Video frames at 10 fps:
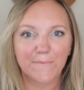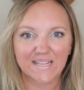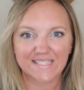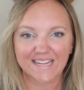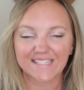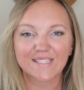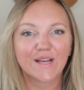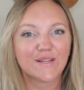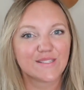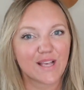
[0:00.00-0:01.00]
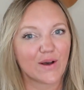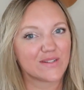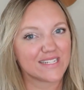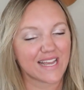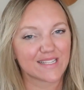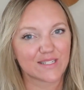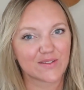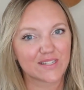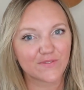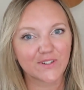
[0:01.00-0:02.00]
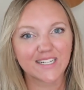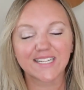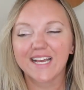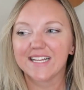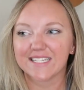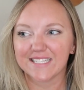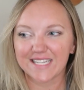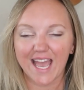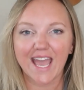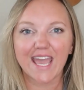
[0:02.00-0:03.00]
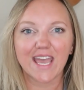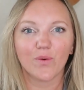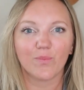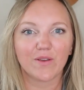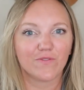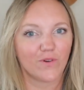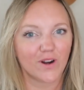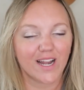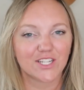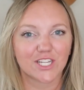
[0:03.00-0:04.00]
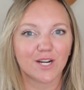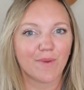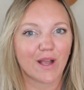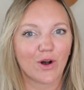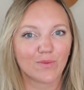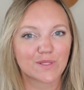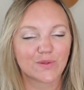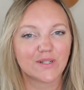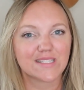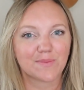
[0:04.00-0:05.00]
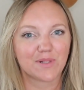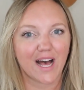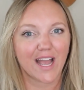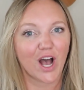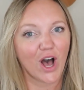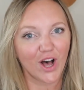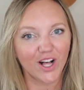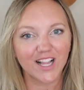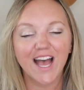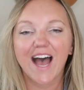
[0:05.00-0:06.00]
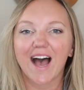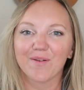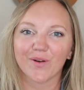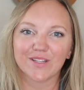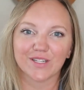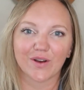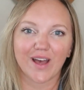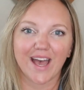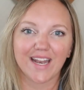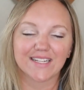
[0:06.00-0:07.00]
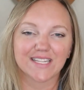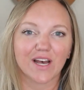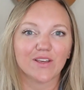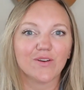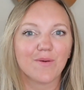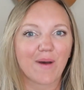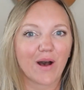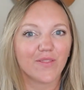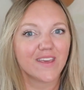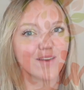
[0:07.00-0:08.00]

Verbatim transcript: business. So today is no different. Today, before I share my homeschool supply haul, I'm going to go ahead and tell you about